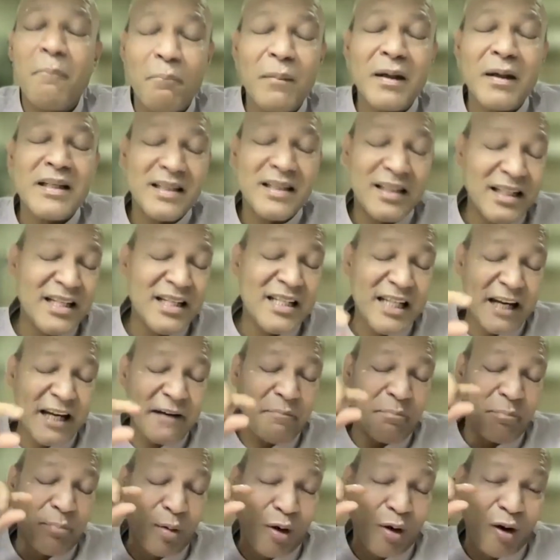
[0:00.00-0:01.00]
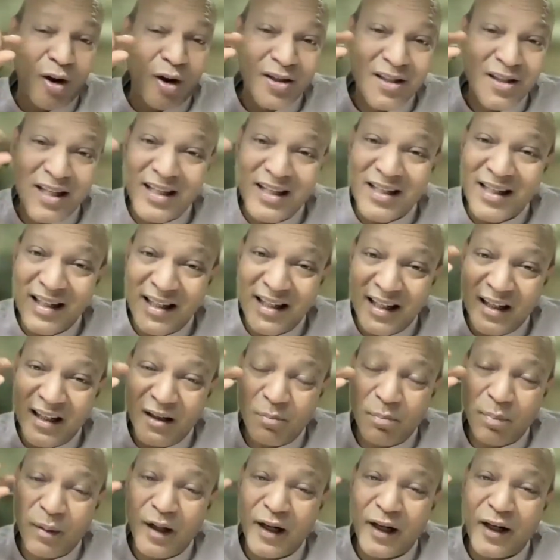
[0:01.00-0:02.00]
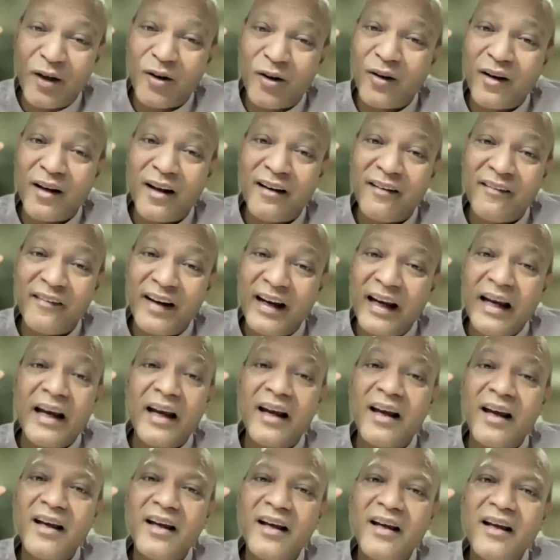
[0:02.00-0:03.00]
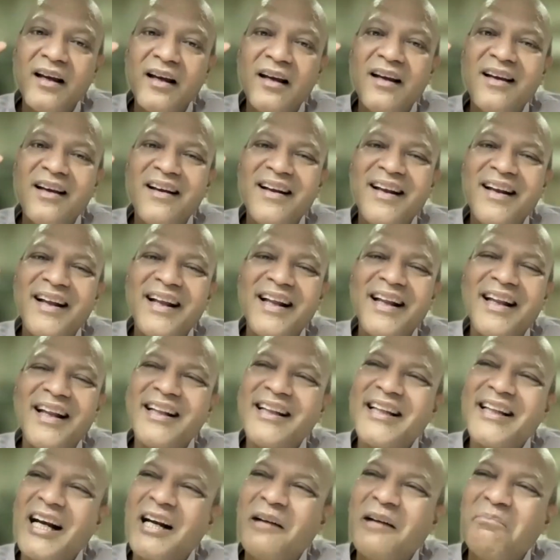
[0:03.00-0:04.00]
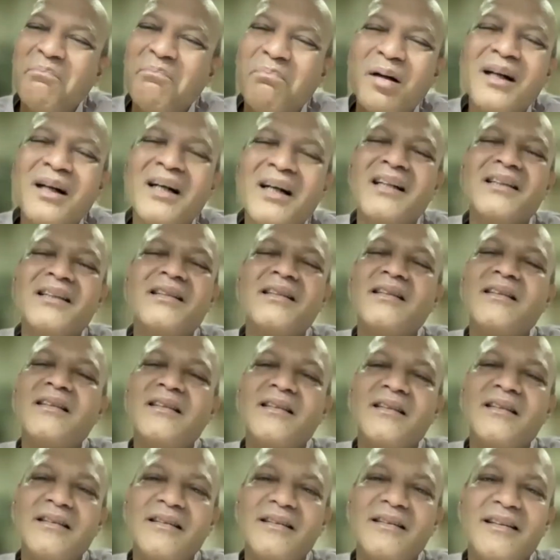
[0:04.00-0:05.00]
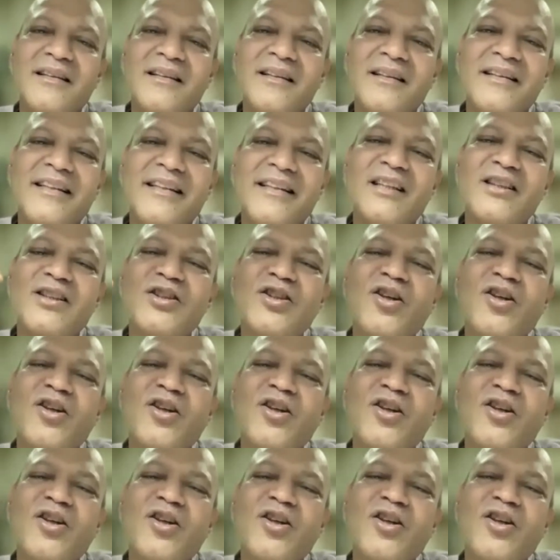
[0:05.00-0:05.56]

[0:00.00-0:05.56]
But since I process it in a particular way, that burst does